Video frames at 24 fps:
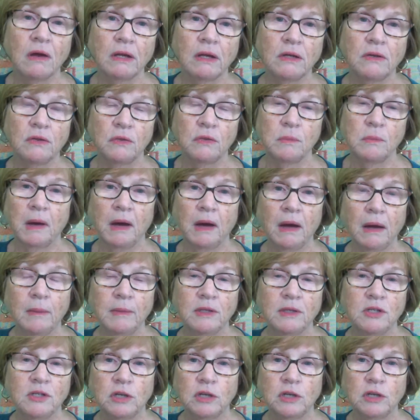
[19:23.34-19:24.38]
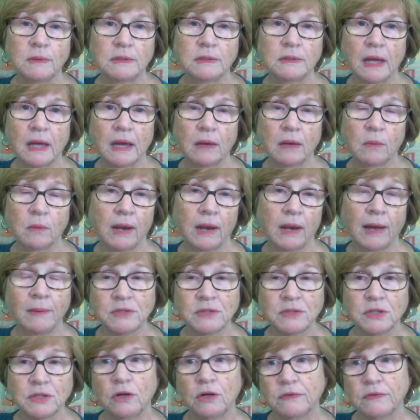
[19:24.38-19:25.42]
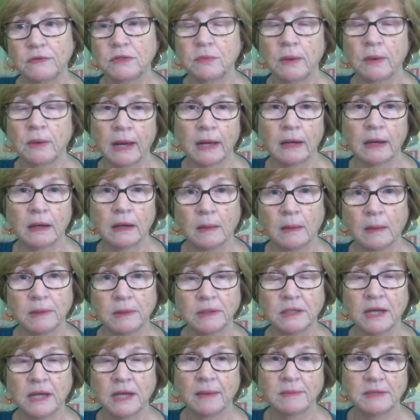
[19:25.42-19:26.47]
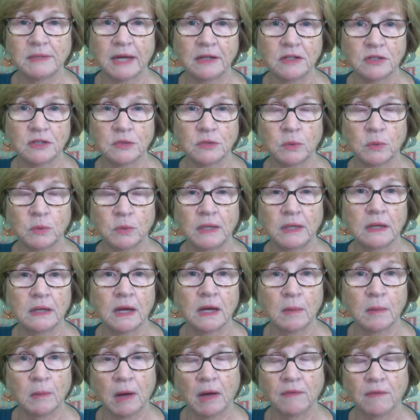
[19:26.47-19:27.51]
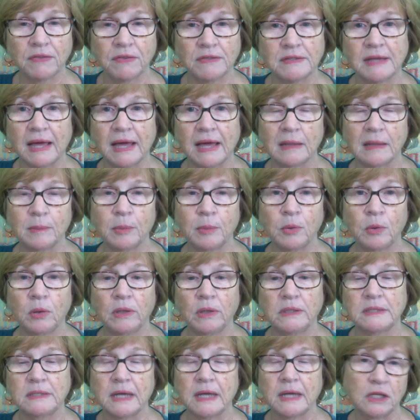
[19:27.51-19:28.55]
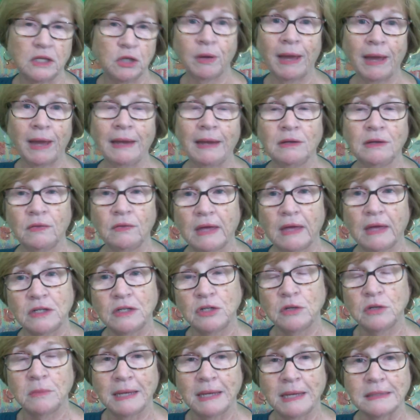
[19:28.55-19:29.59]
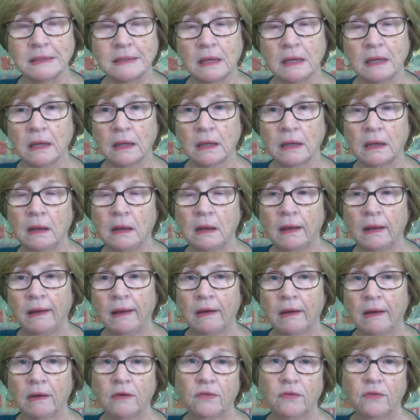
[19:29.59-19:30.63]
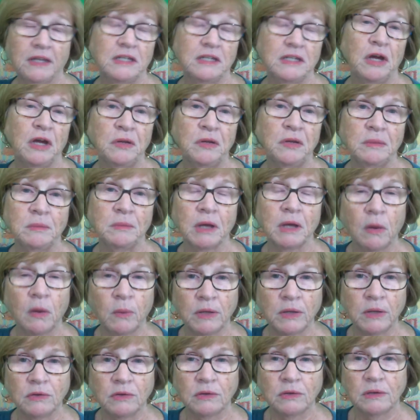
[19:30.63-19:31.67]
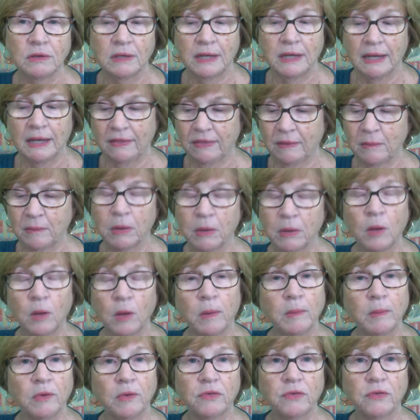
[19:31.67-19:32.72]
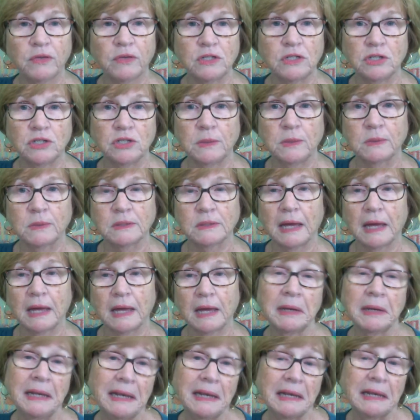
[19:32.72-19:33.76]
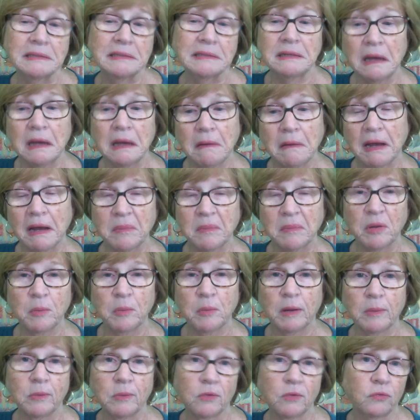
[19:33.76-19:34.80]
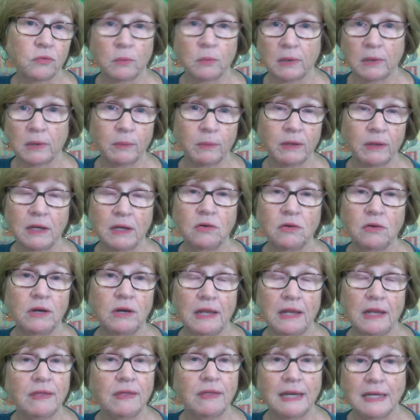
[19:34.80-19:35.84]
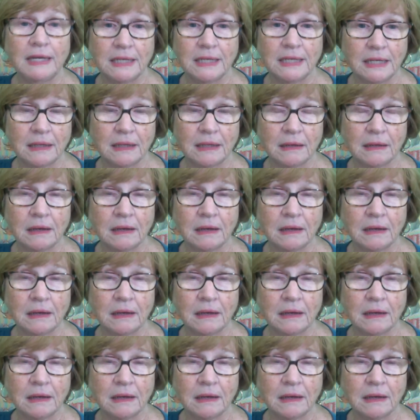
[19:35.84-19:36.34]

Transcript: to the mom, and she was like, well, I was a nervous wreck, and a couple of times I just wanted to come off the side of the pool and say, you can't do that to my son, because they told him to go underneath and blow bubbles. And she was like, well, he doesn't know how to blow bubbles. Well, he went underneath and he did.